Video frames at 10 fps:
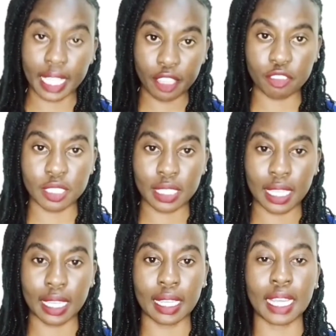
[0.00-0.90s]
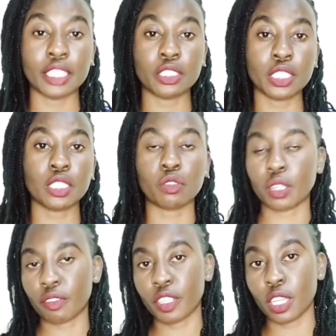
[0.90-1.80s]
left untreated
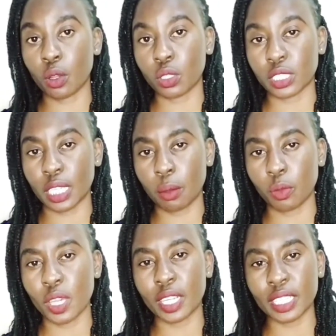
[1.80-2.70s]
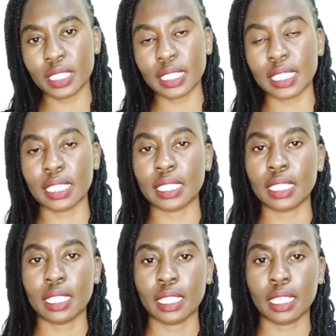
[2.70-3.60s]
for a very long time, we are risking
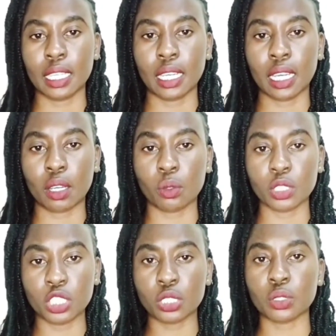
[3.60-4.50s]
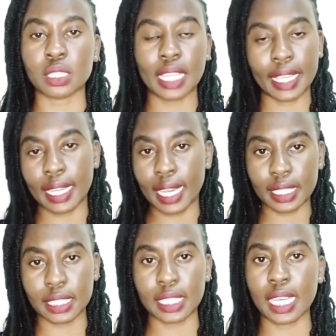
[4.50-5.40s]
conditions like
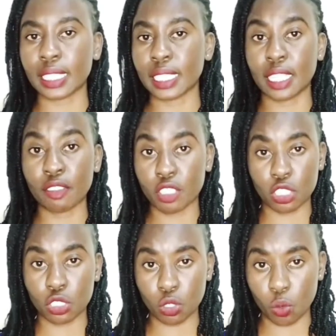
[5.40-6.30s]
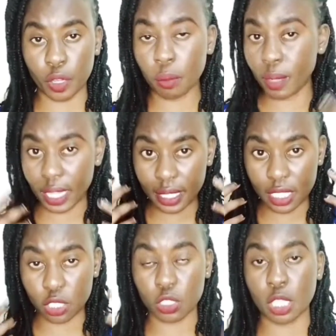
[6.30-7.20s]
heart attacks and even stroke when blood
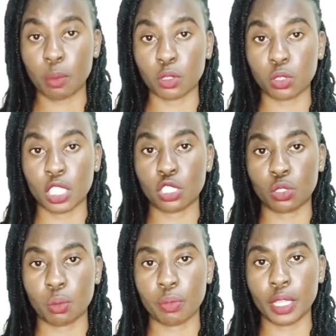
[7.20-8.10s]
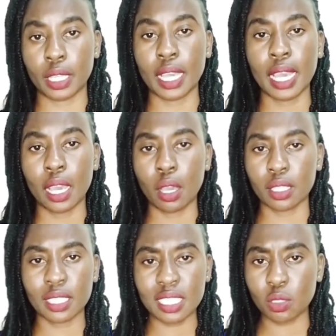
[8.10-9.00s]
is not able to get to your brain.
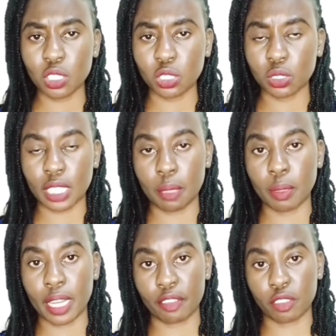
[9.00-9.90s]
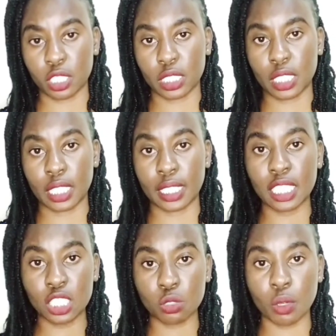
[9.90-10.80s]
These conditions can be life-threatening.
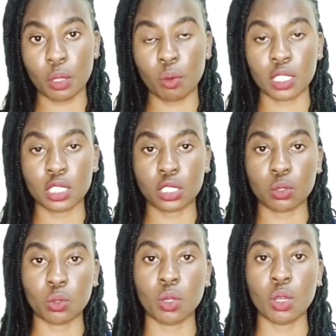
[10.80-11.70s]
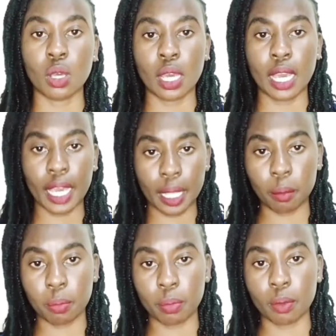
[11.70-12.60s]
That is why you want to
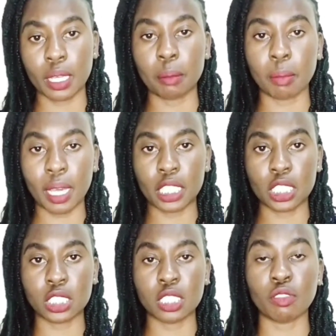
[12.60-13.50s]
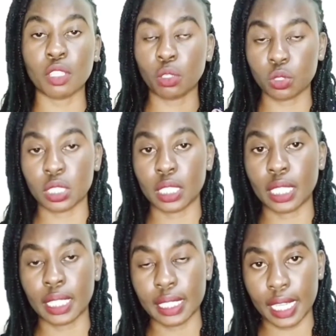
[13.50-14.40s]
help manage even
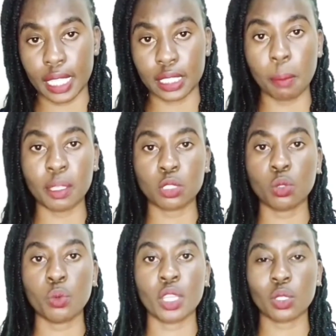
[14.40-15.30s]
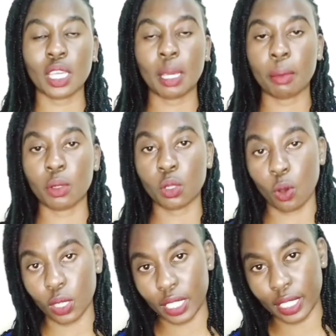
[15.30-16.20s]
using diet. Number two, we are talking about
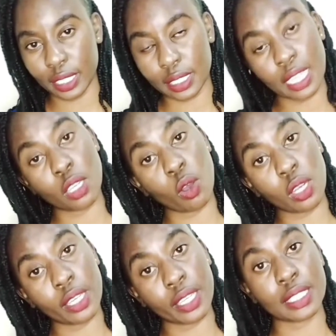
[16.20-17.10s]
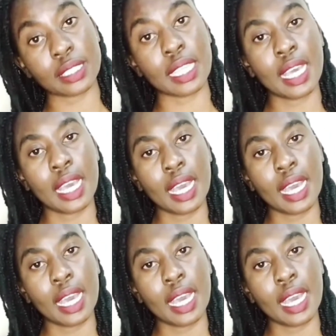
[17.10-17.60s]
whole grains. And whole grains,